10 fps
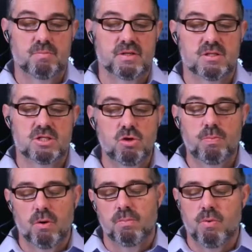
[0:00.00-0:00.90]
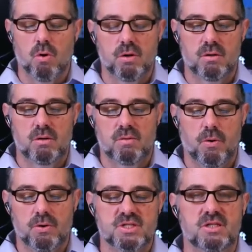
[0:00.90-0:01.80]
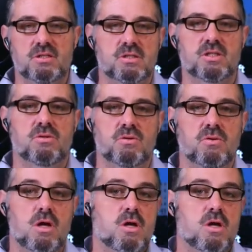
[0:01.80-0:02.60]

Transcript: but super important person to